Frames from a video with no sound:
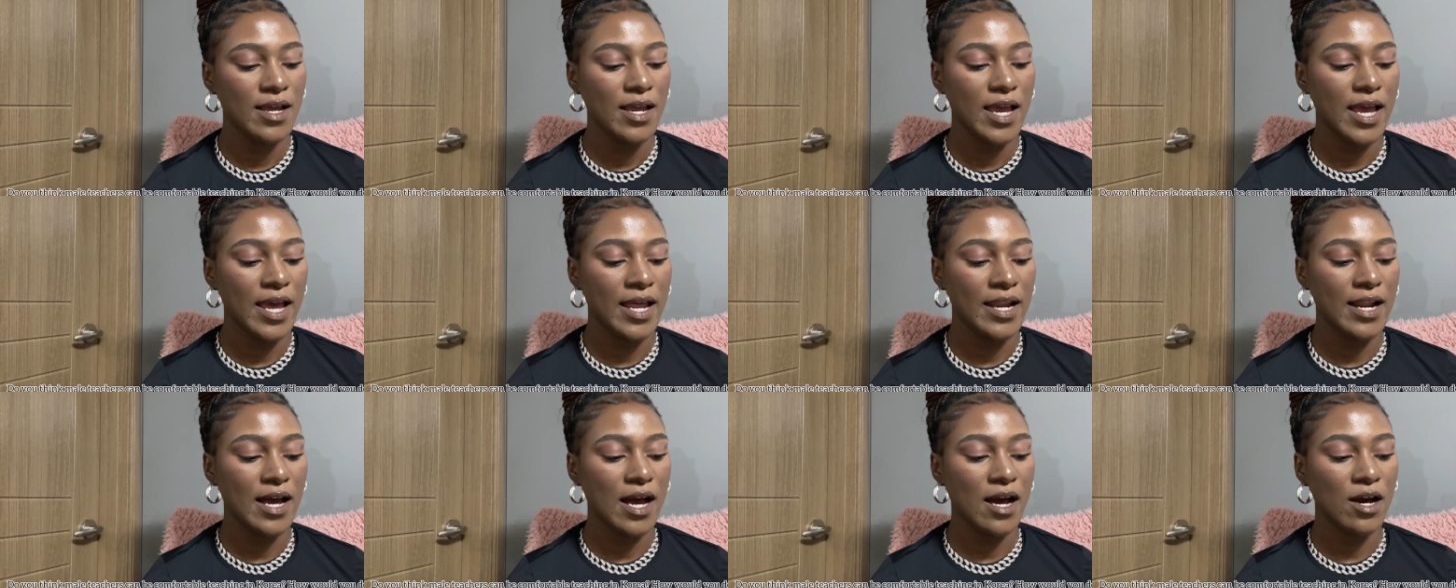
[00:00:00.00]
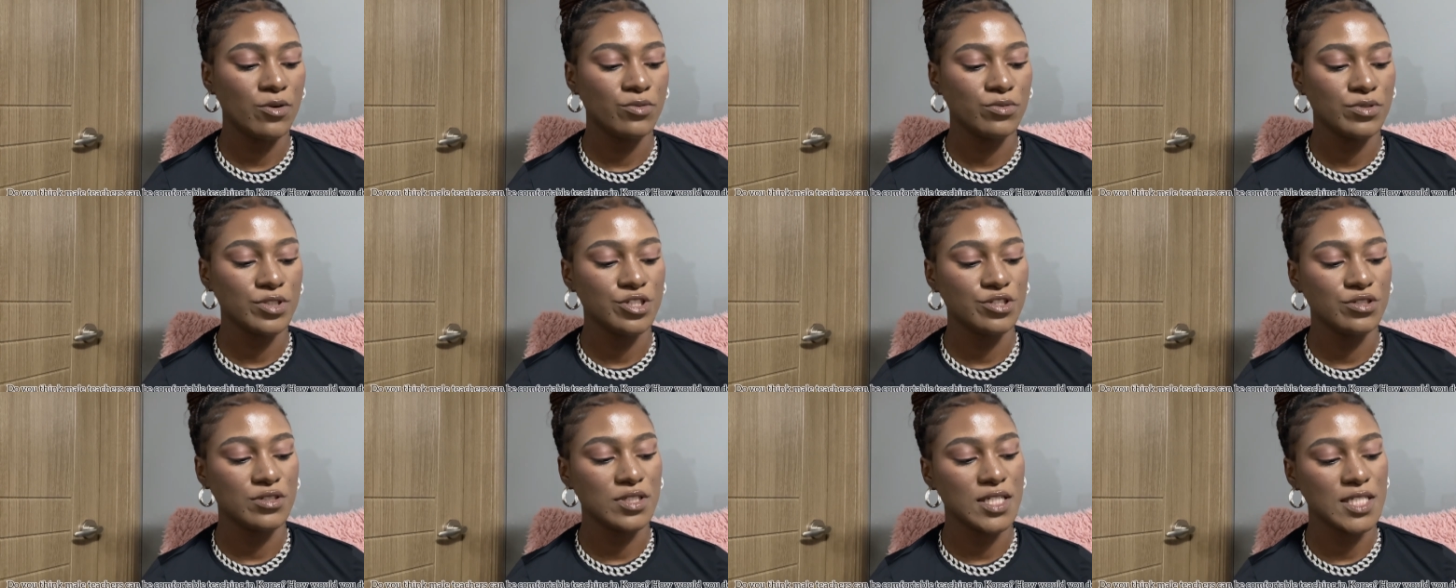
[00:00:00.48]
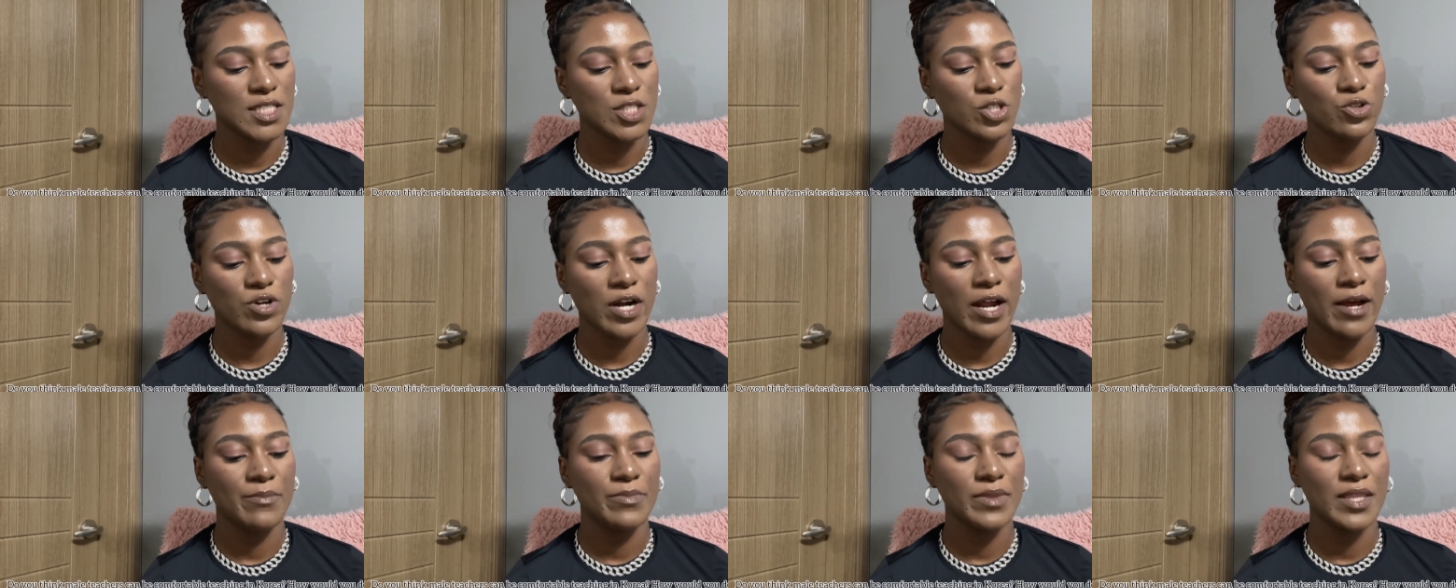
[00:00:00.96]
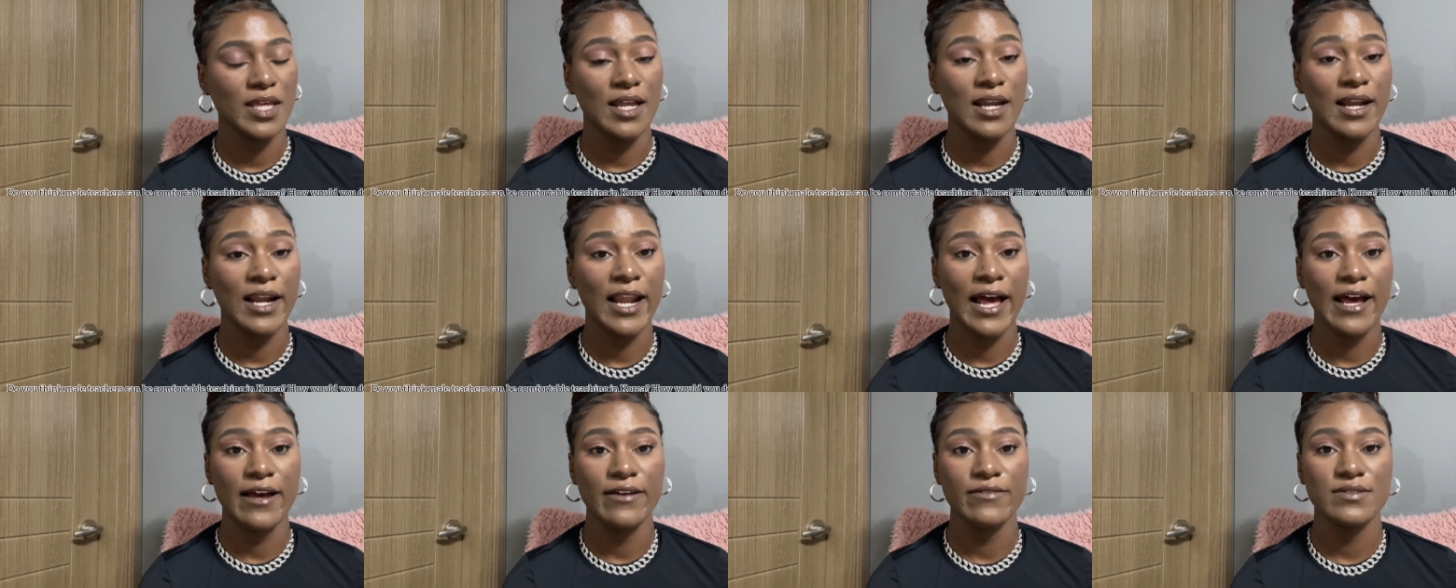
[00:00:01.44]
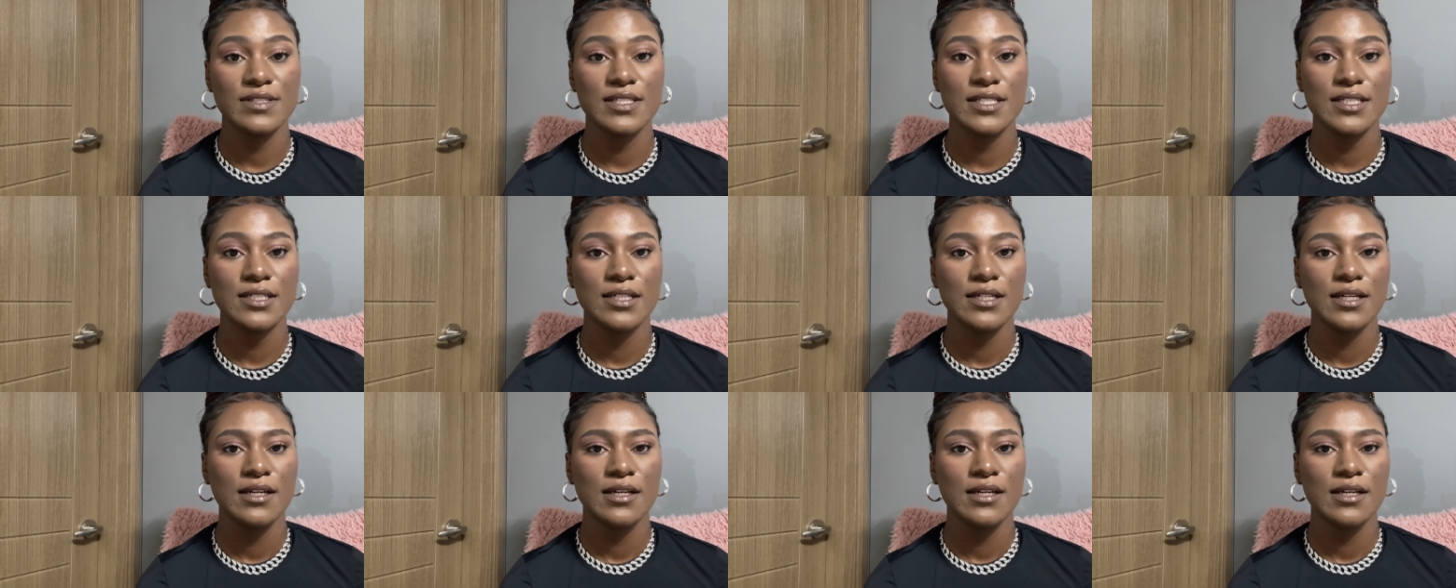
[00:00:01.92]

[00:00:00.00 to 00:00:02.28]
and how would you describe their lives?